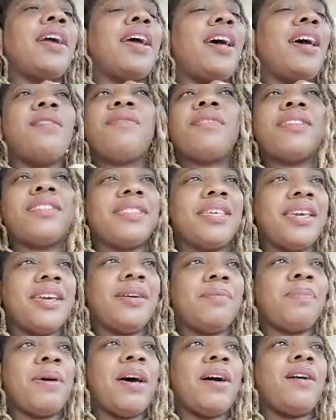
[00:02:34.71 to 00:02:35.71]
ever think
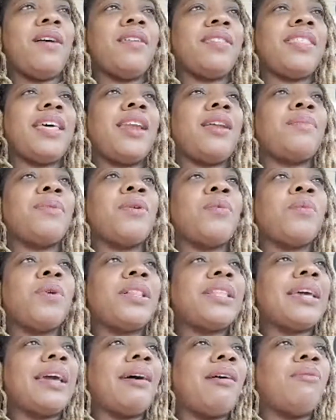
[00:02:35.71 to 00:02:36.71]
about. That'll be
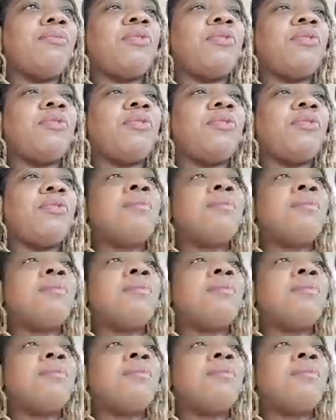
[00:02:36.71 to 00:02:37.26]
really helpful.